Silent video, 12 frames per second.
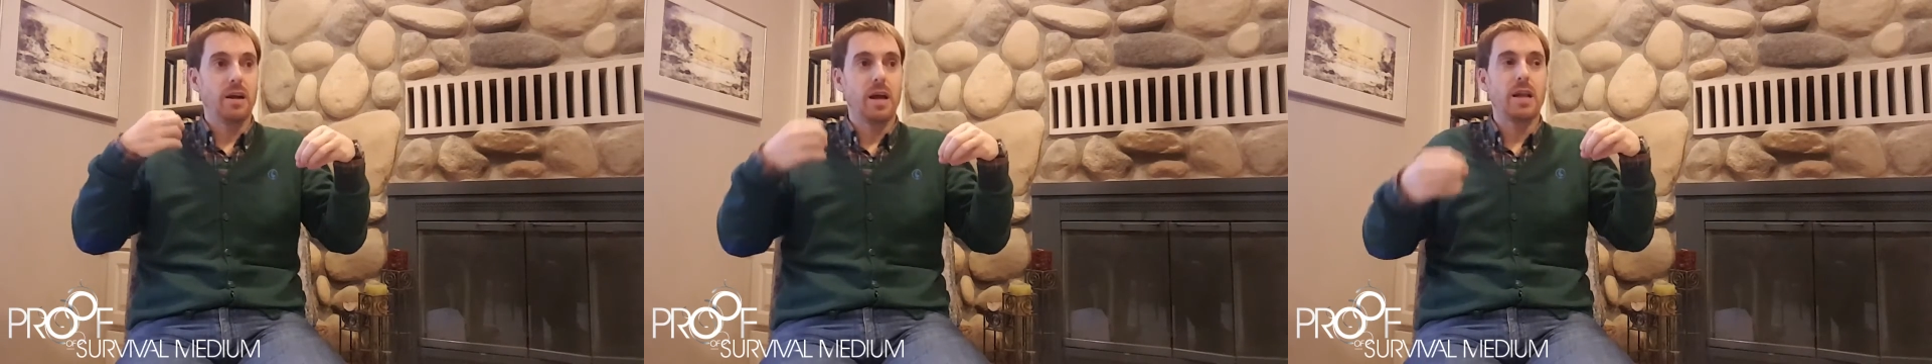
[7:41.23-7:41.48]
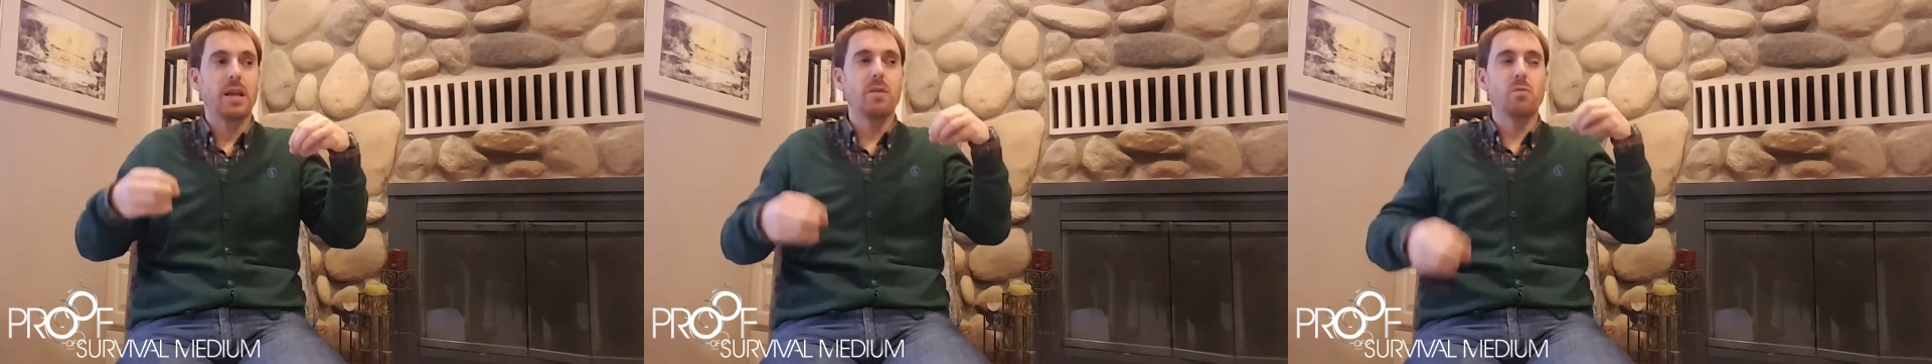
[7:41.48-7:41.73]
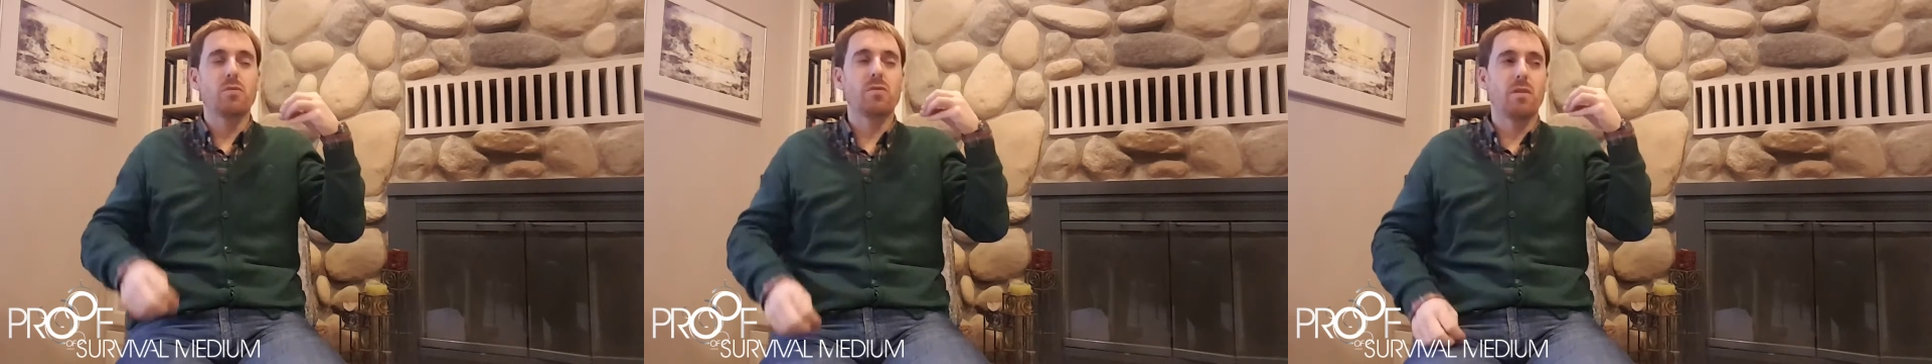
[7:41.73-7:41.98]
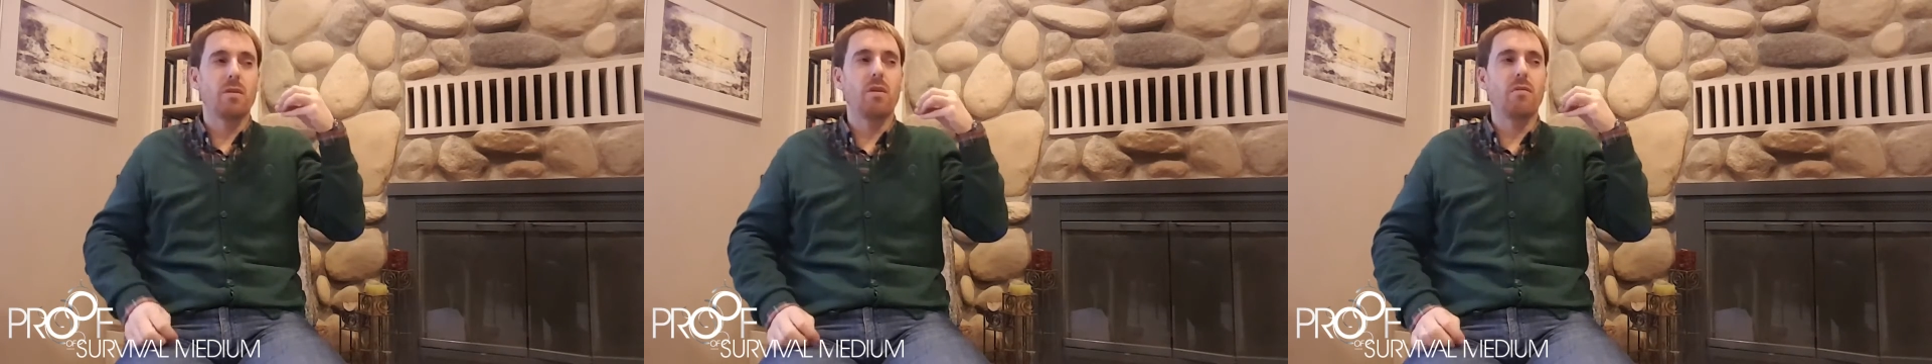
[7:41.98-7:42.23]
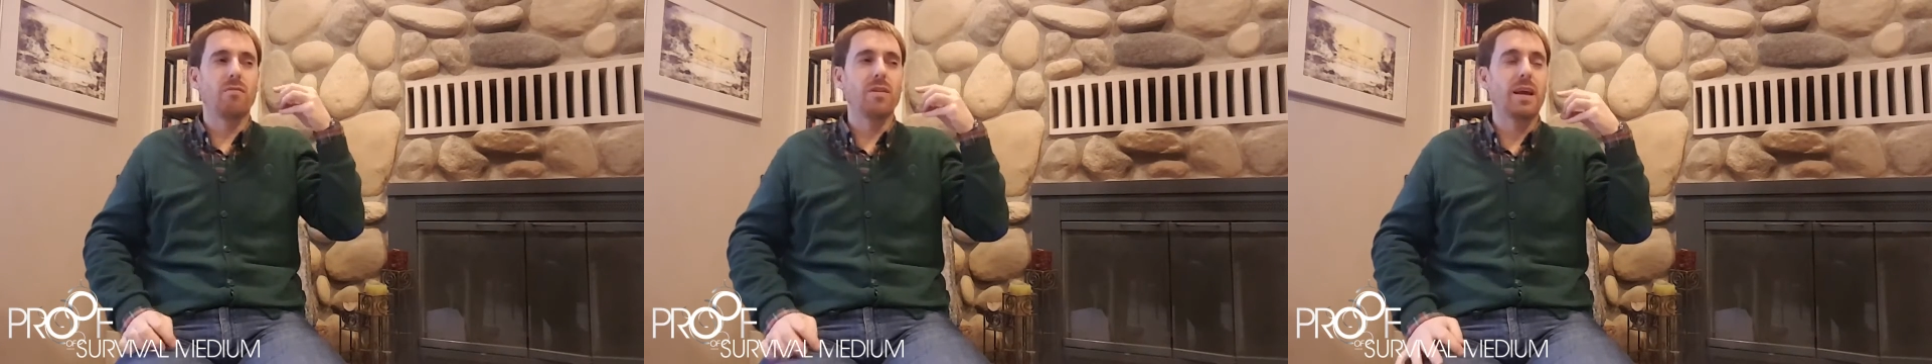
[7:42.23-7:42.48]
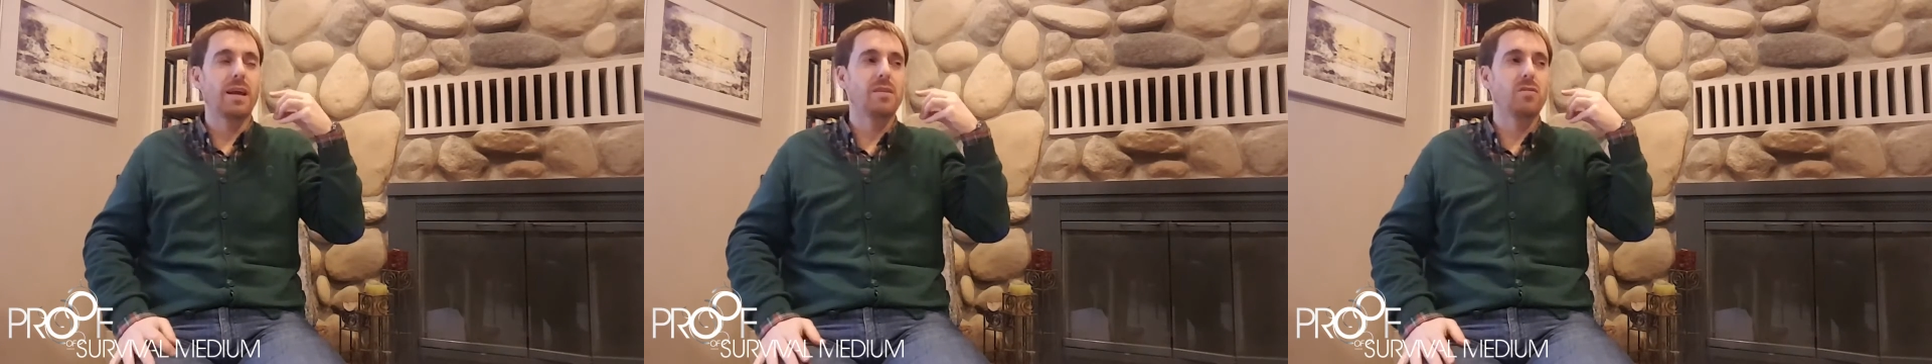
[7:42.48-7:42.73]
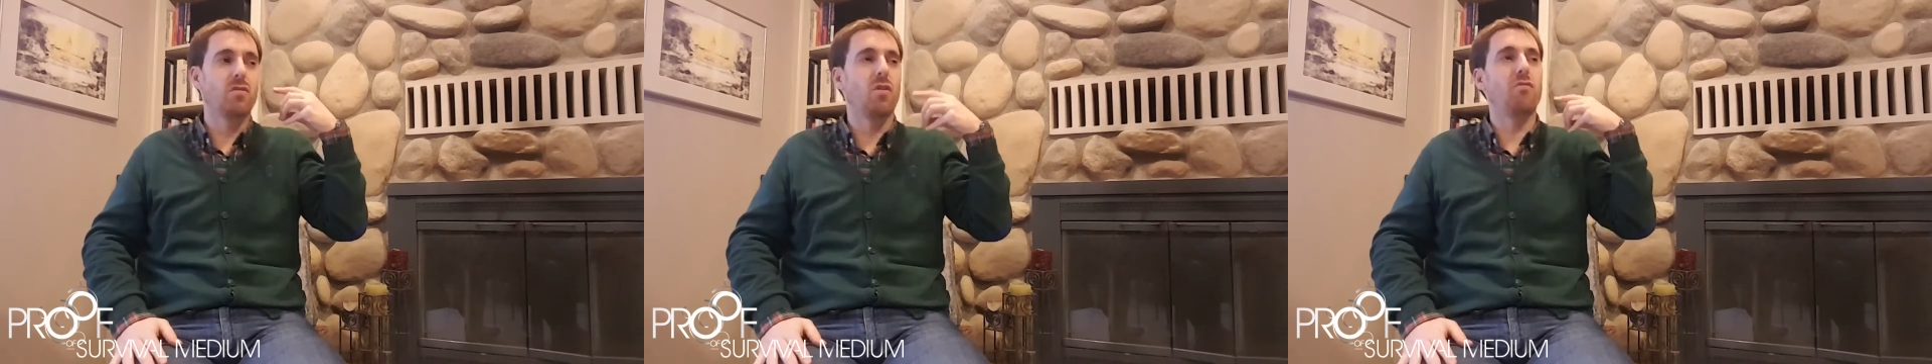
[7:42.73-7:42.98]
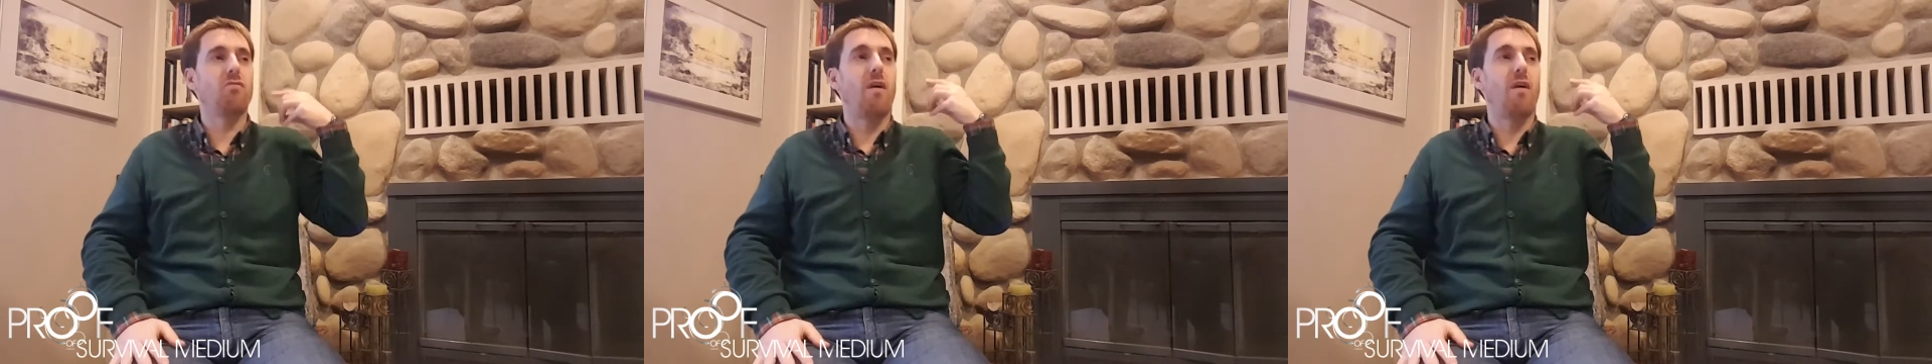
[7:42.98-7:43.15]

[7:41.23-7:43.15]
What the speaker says: And it was often like so